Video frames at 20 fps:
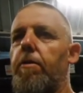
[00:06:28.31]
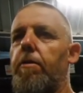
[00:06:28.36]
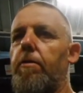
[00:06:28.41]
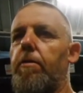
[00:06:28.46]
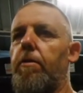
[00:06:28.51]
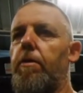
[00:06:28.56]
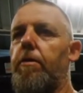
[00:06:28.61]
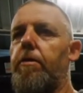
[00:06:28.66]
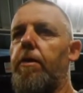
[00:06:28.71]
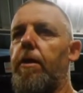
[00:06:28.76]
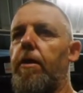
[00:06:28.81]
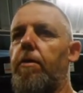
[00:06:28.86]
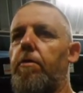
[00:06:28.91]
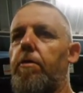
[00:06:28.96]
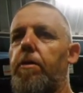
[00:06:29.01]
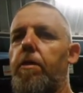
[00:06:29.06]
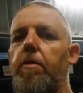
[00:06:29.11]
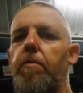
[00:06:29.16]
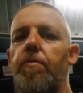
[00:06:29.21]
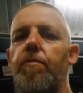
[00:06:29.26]
I doubt I
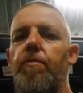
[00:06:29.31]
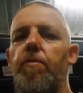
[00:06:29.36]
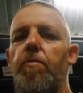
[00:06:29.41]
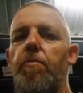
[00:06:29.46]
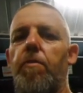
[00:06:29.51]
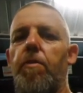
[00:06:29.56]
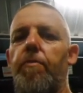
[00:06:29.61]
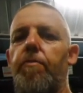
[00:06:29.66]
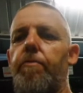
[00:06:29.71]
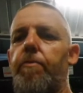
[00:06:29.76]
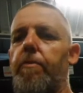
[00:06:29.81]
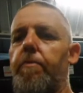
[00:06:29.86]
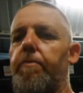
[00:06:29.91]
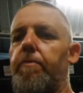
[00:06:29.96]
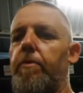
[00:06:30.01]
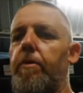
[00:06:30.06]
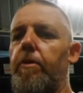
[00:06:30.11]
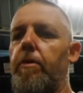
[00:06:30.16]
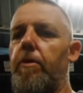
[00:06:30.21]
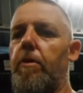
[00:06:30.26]
can afford one from
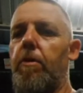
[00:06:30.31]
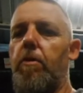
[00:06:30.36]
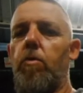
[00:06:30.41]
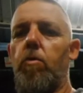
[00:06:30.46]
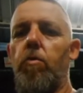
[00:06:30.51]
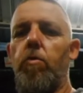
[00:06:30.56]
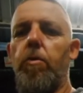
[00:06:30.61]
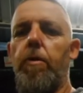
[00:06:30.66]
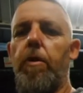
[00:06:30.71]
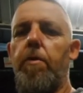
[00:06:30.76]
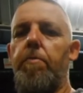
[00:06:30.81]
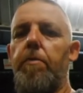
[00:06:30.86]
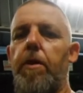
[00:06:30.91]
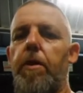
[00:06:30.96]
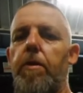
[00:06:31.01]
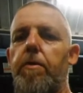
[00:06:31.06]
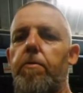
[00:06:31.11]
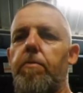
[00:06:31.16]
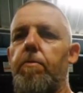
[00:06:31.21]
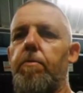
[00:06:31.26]

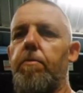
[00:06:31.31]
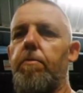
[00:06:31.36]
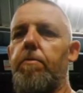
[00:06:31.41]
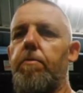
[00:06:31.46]
Autobahn or